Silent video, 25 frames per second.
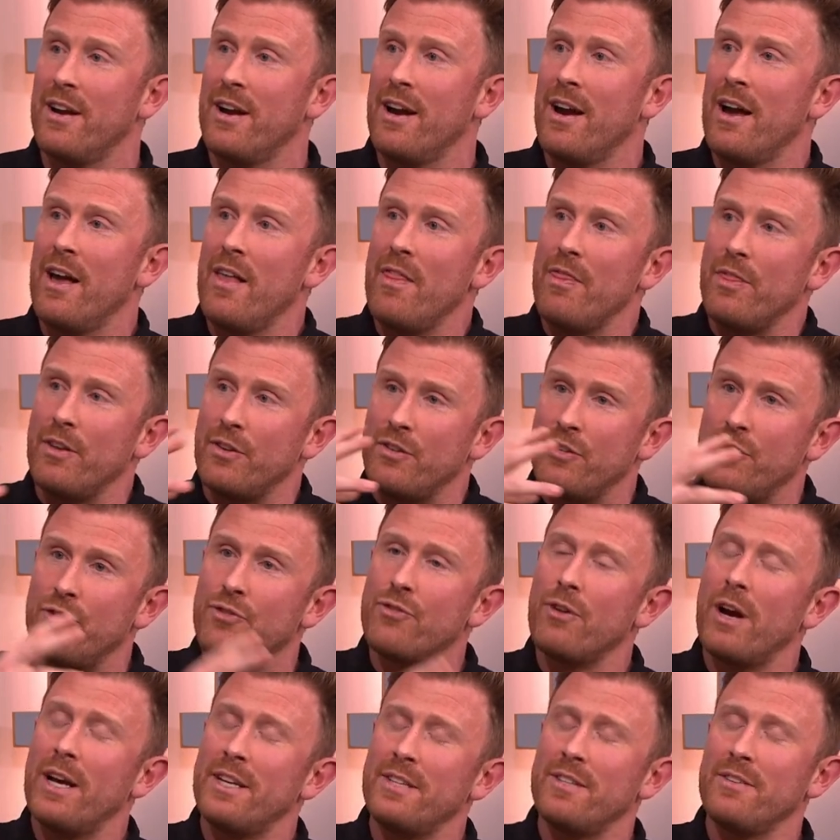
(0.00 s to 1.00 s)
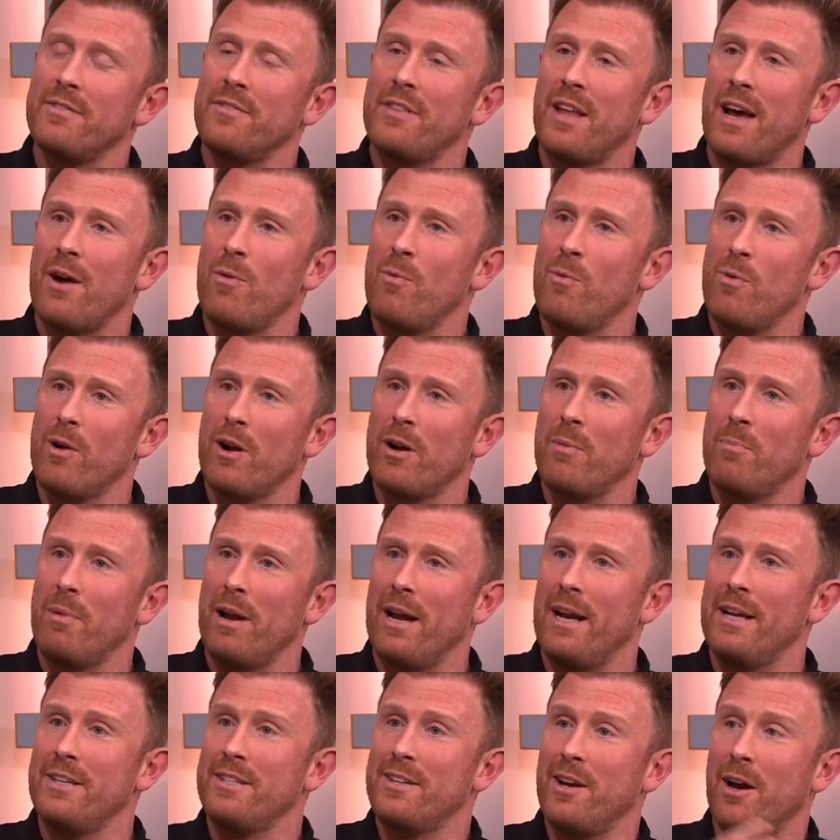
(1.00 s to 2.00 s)
the stress of that
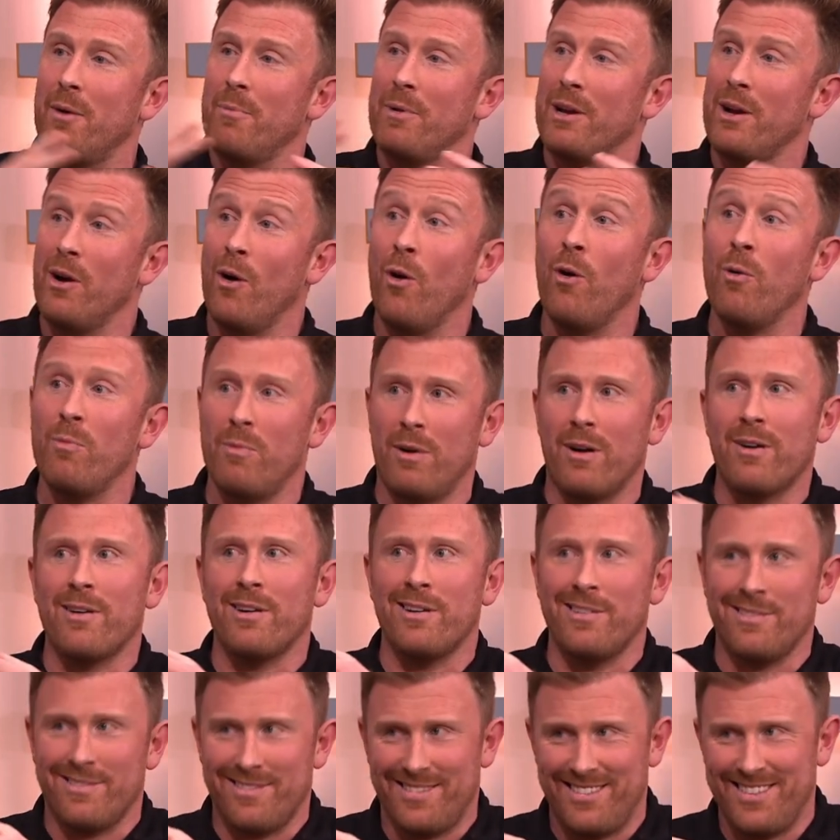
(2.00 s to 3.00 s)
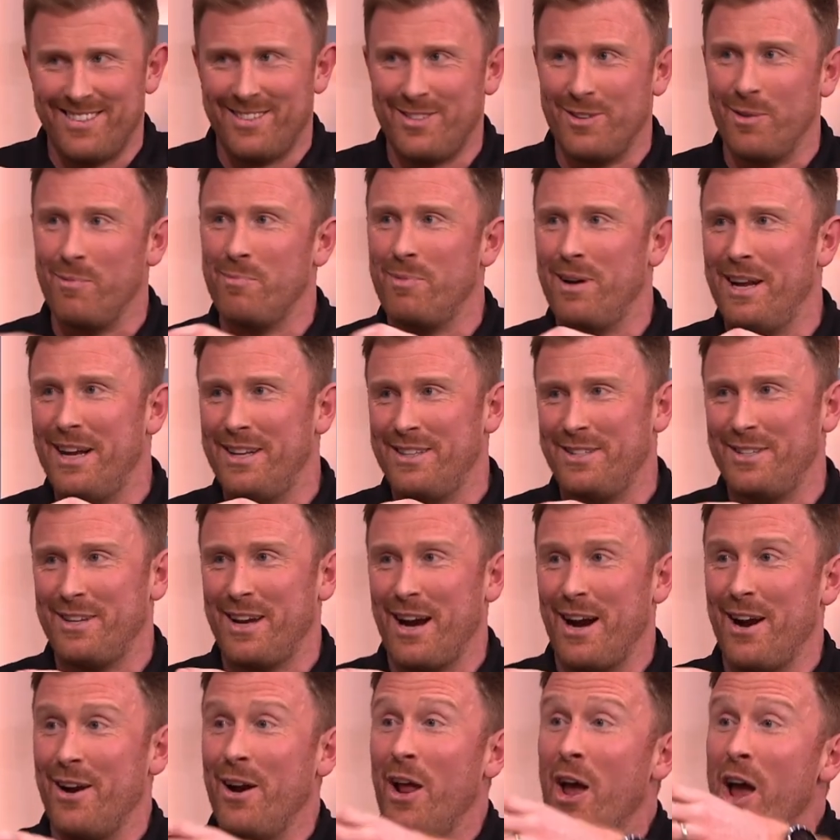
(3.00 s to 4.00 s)
workplace coming home, or in some places,
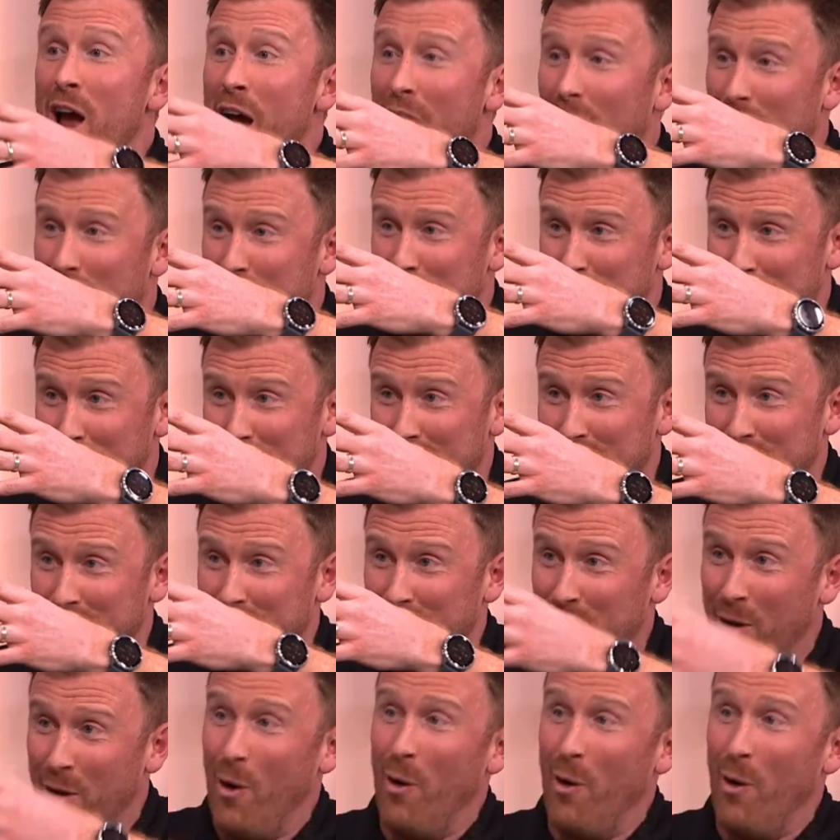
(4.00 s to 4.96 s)
Karen, our stresses of home